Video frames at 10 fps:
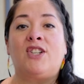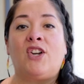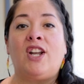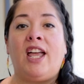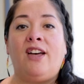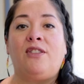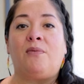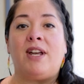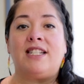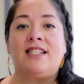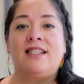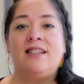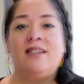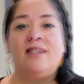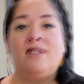certain health risks.
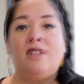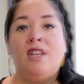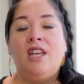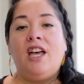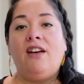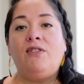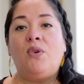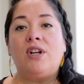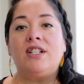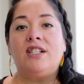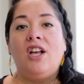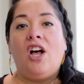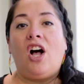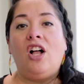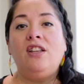Of course,
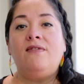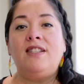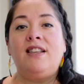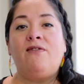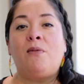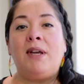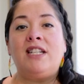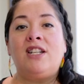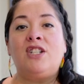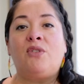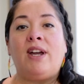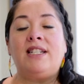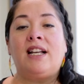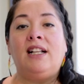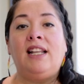all of this information is great
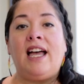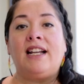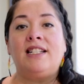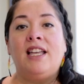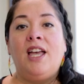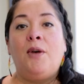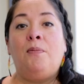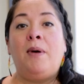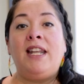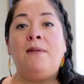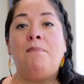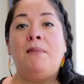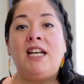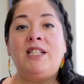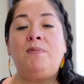to collect, but it
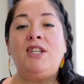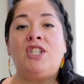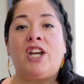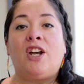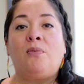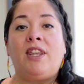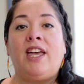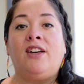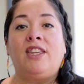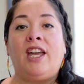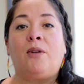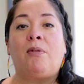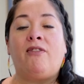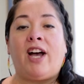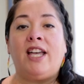must be shared with healthcare
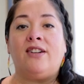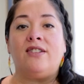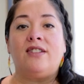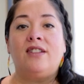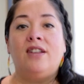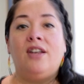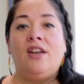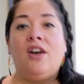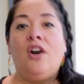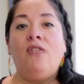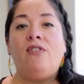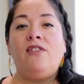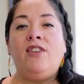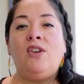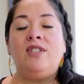providers.
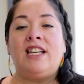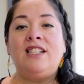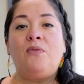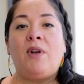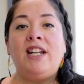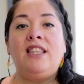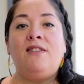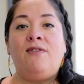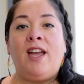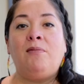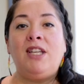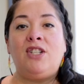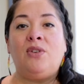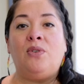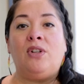Overview Does It Run in the Family
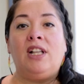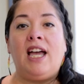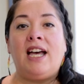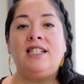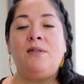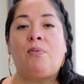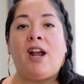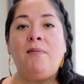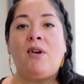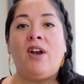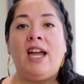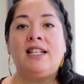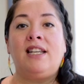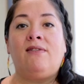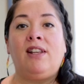tool as the primary
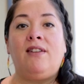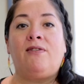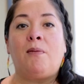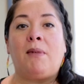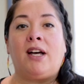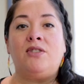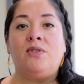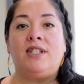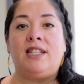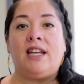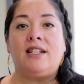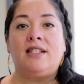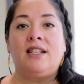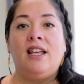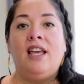activity for Module
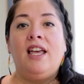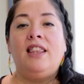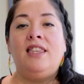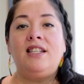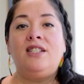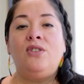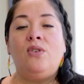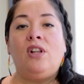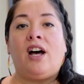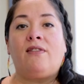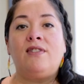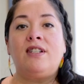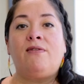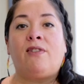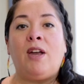6. This tool offers
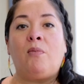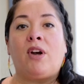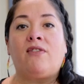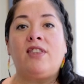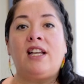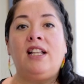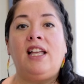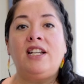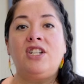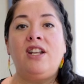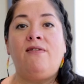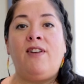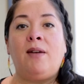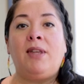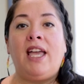a framework for the collection of
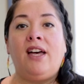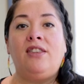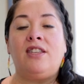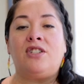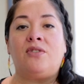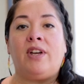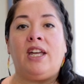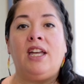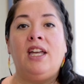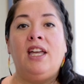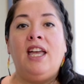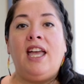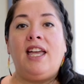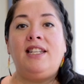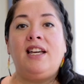family health history.
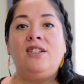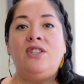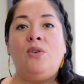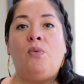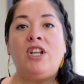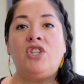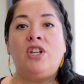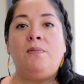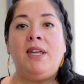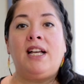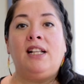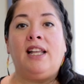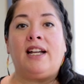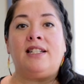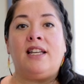It tells you what should be
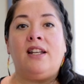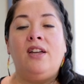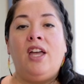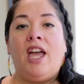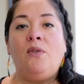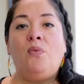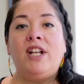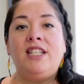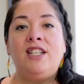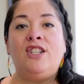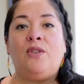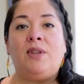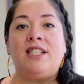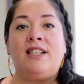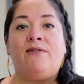collected and what to do
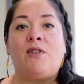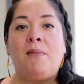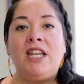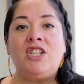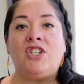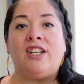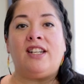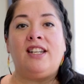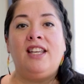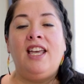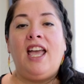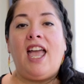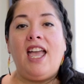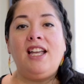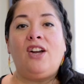with this information.
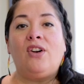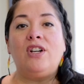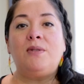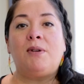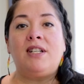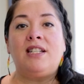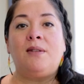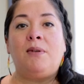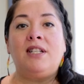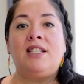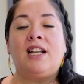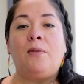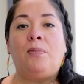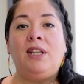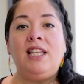Encourage participants to
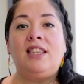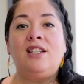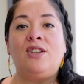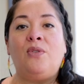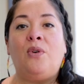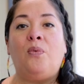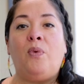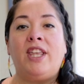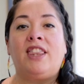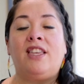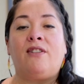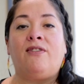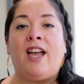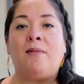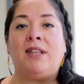complete the tool with their
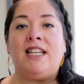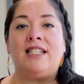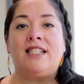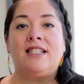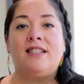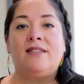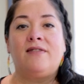families.